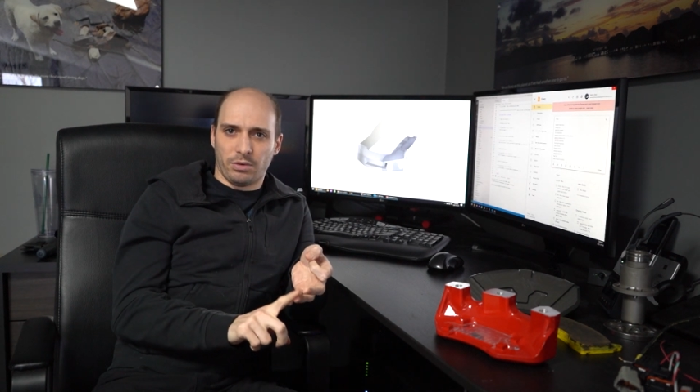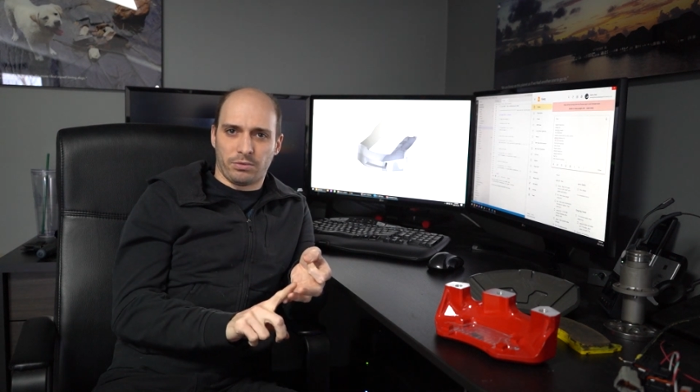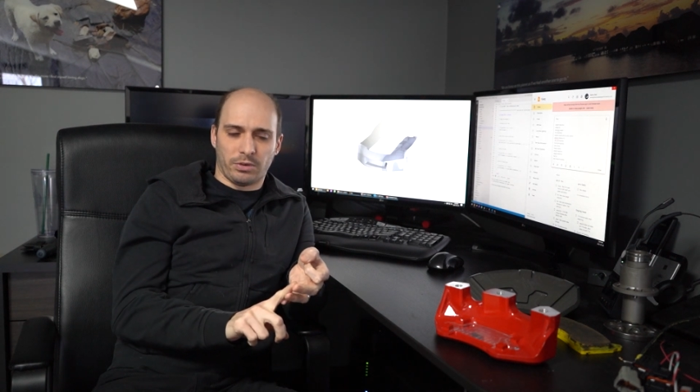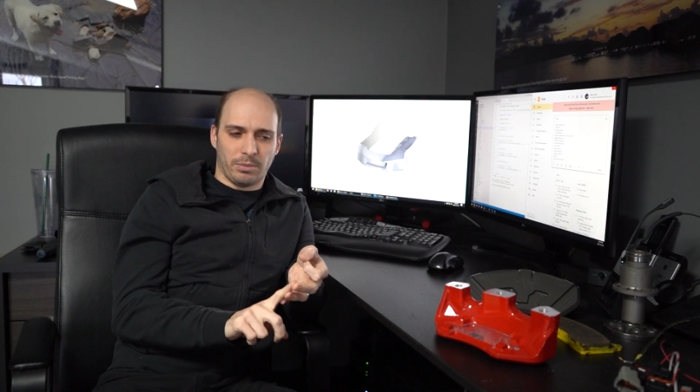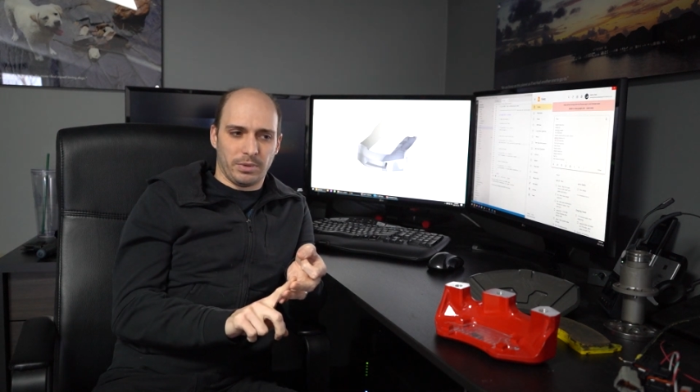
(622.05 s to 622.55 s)

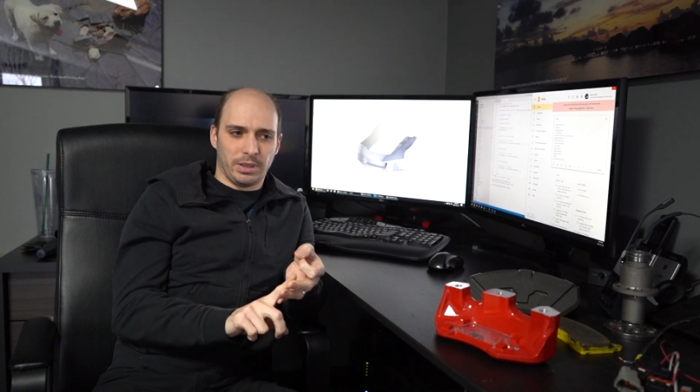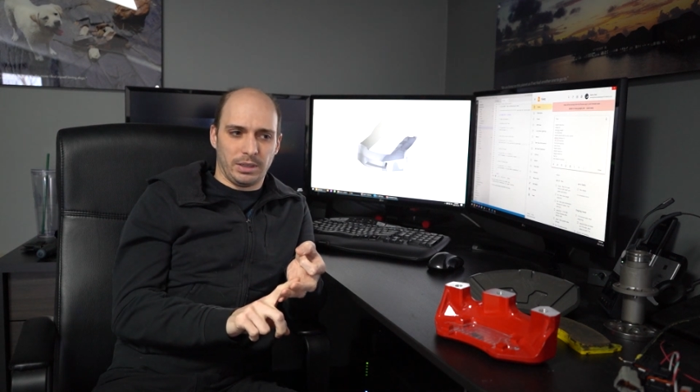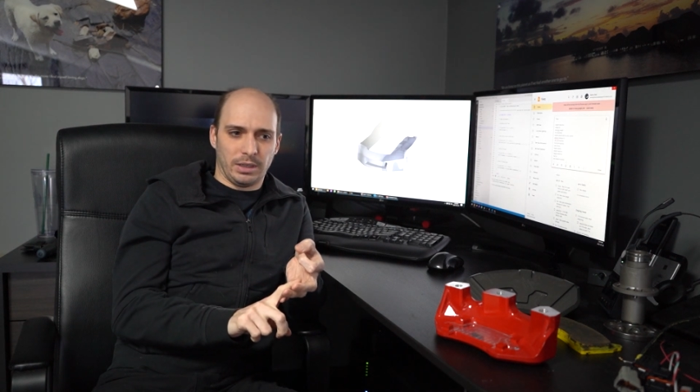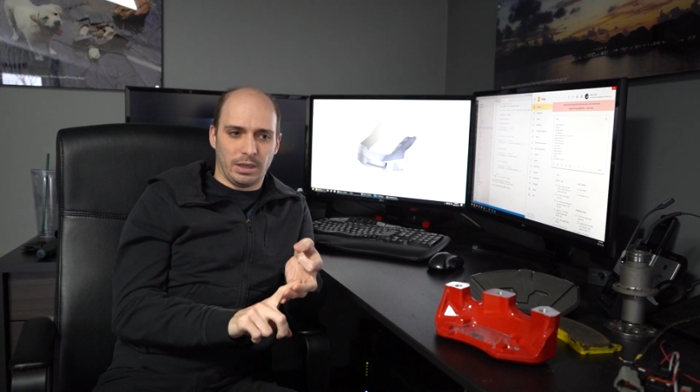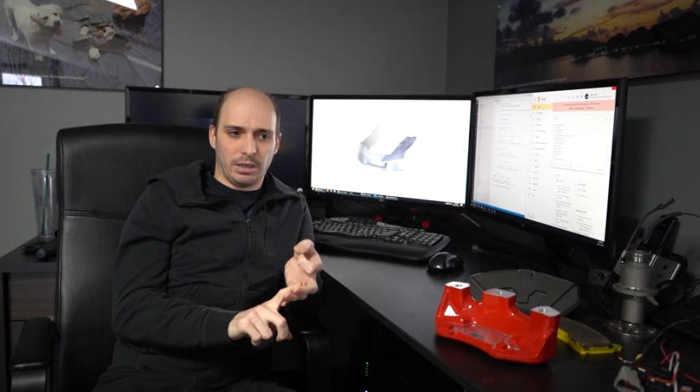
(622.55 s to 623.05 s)
from
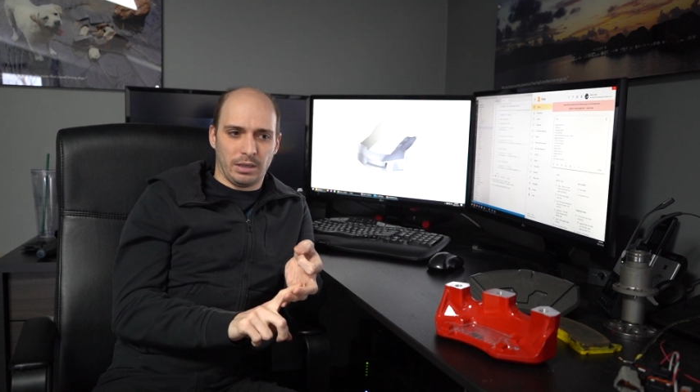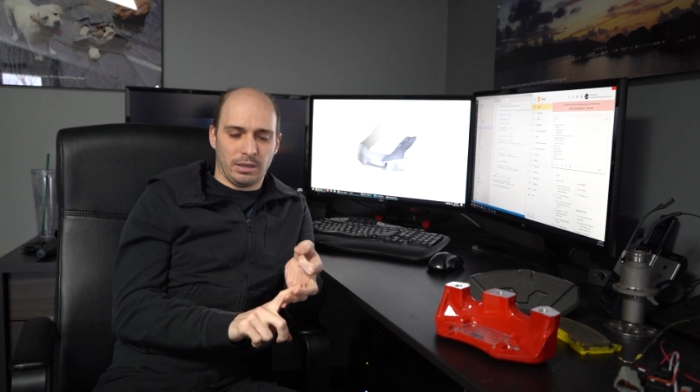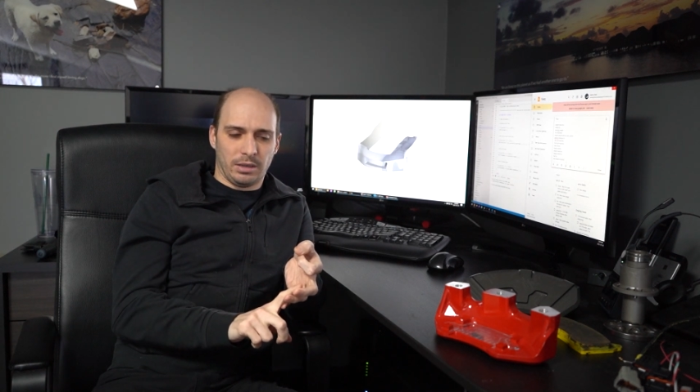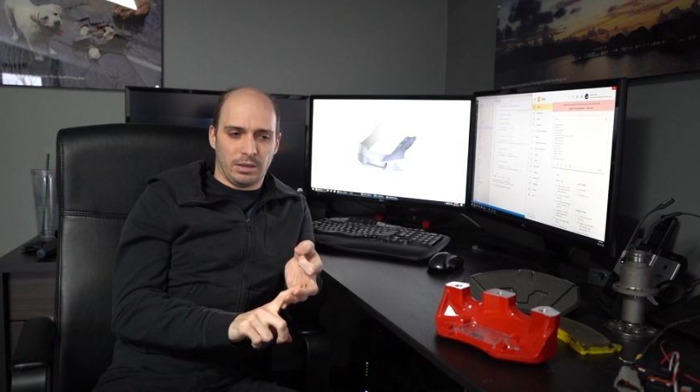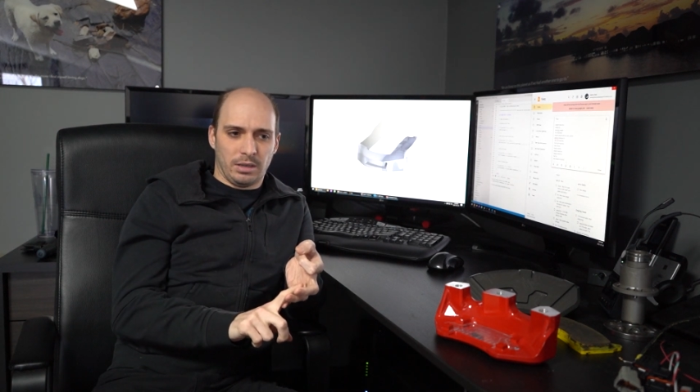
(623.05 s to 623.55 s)
the
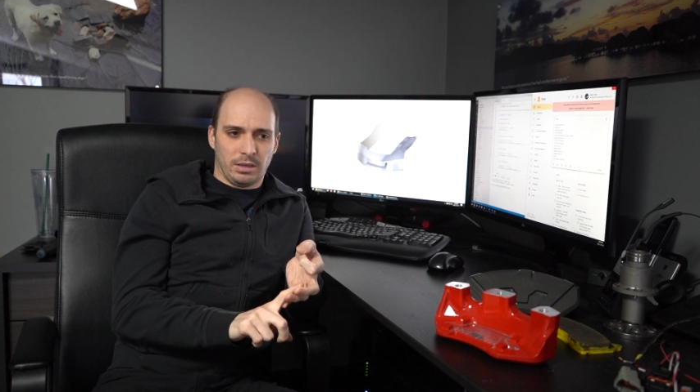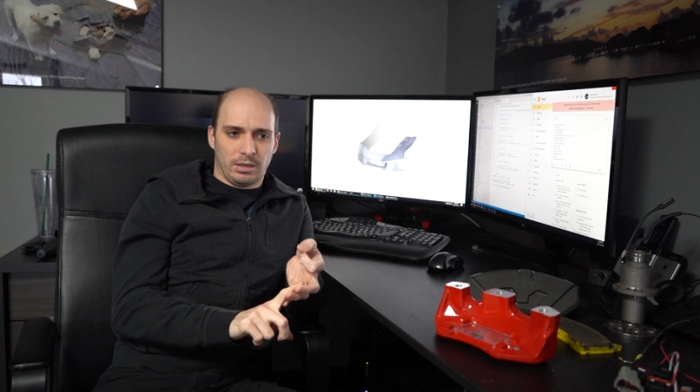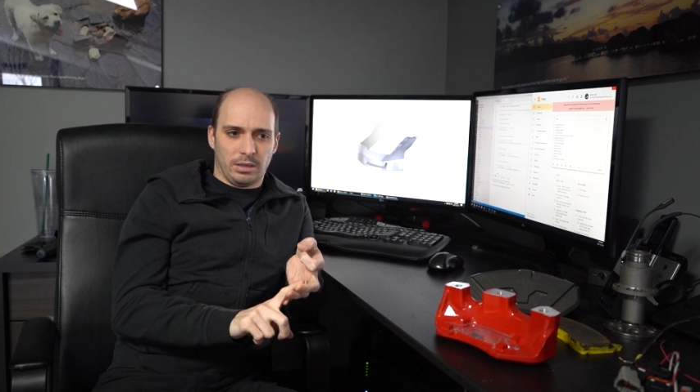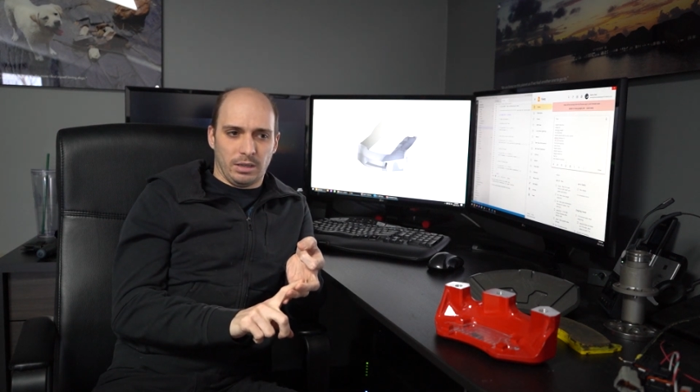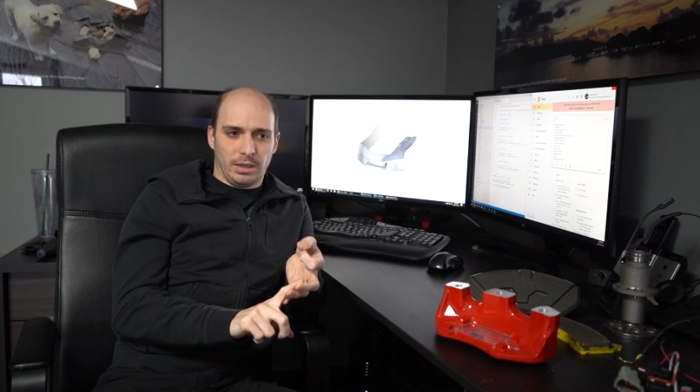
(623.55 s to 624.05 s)

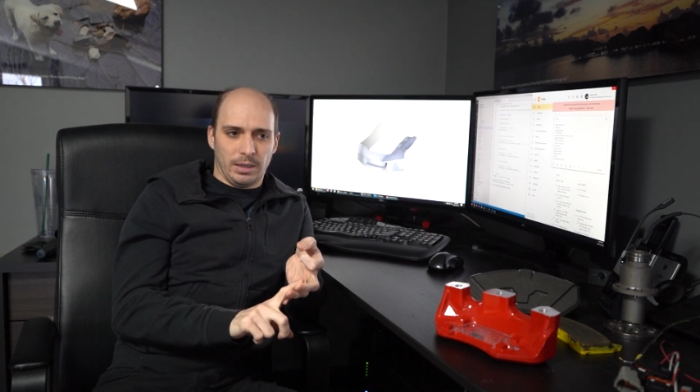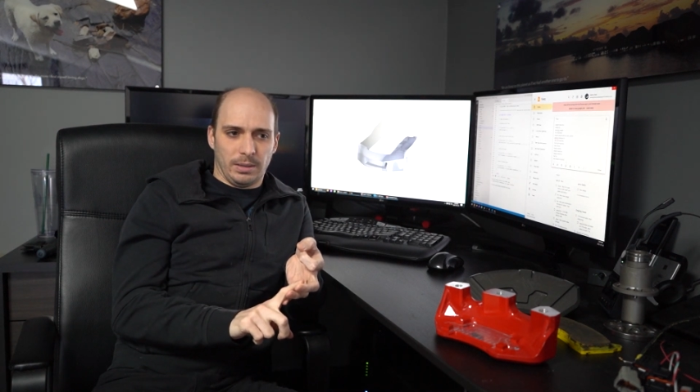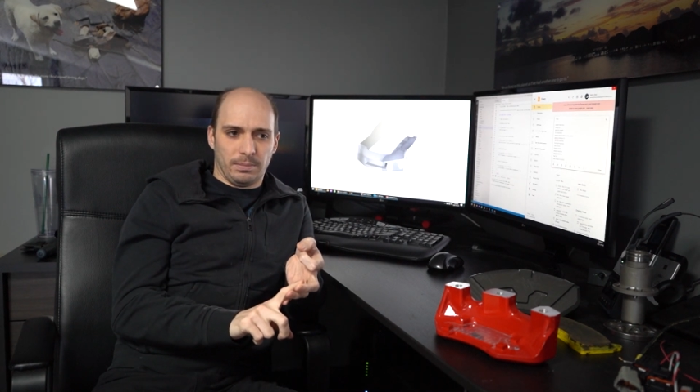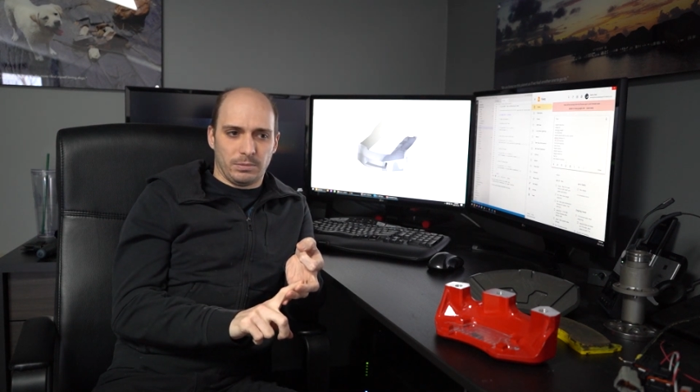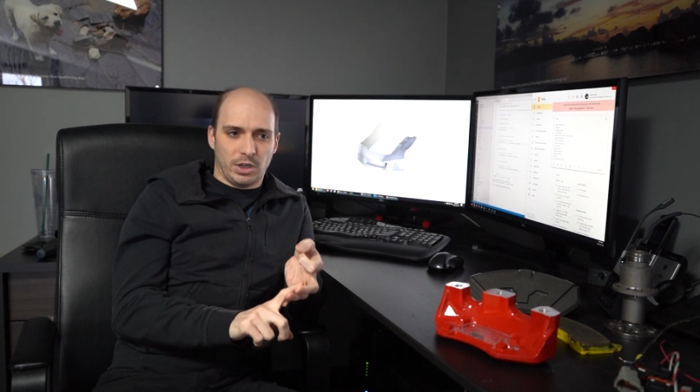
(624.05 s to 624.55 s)

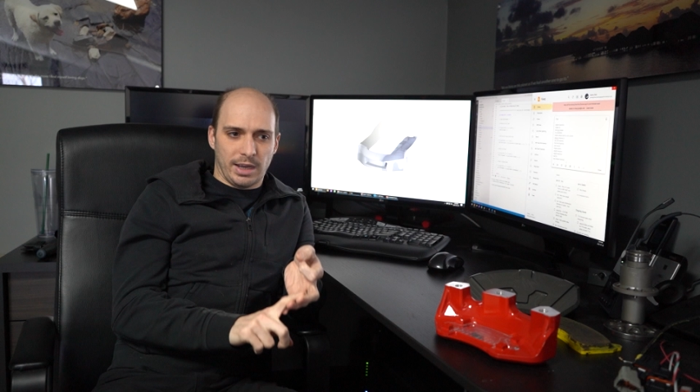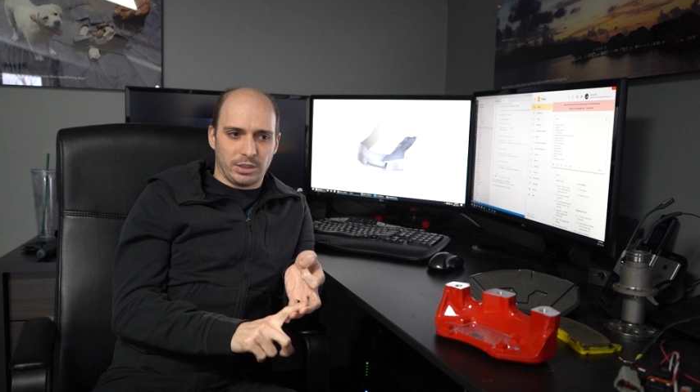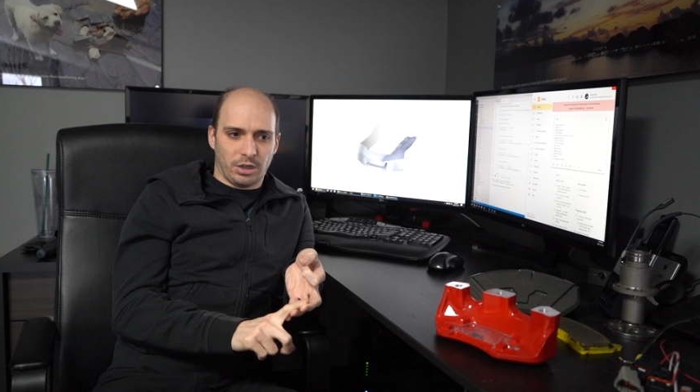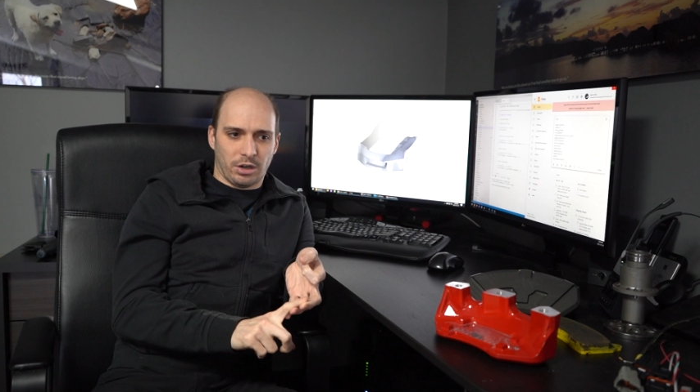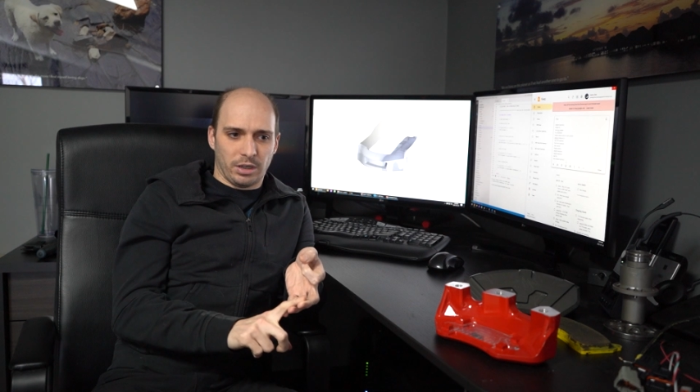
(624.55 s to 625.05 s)

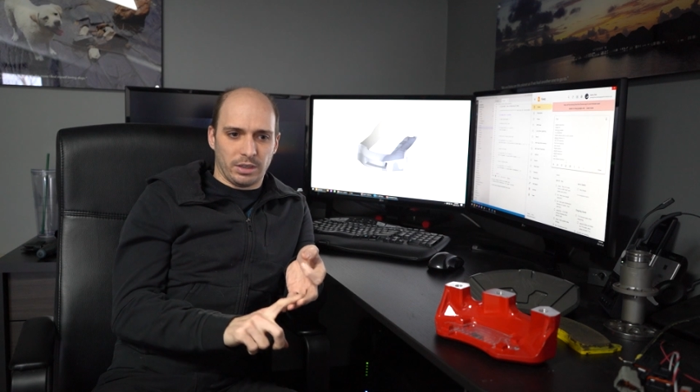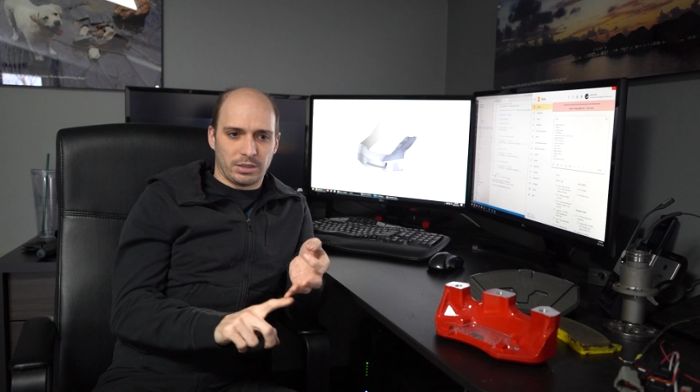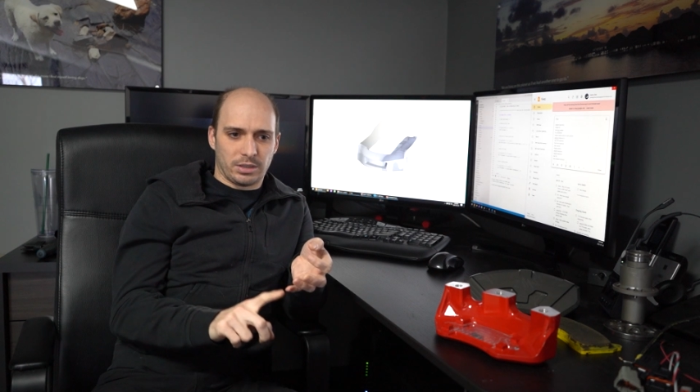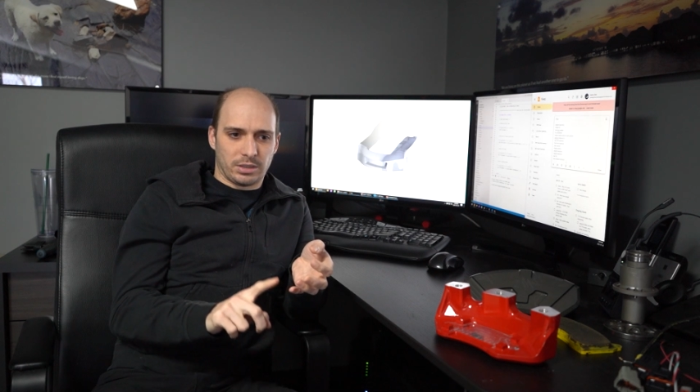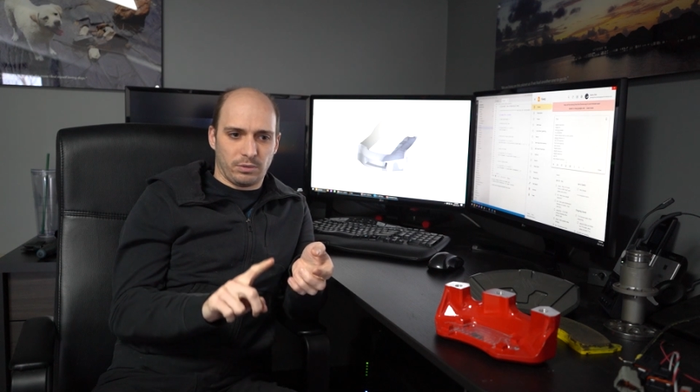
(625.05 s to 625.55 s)
chassis harness.